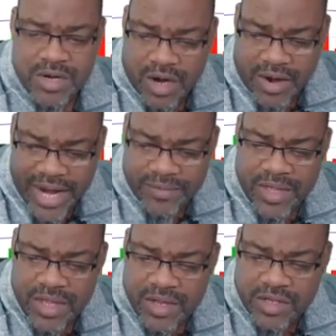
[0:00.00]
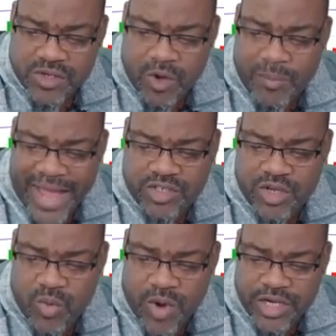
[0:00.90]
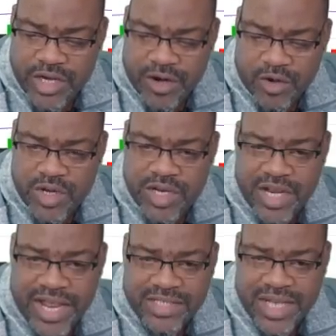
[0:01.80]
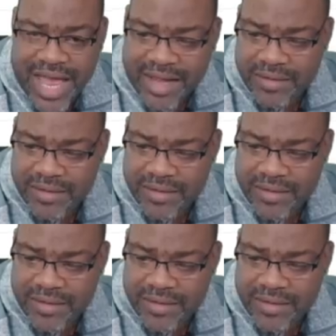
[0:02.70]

All right, let's go back to the one year. Go to the next stock.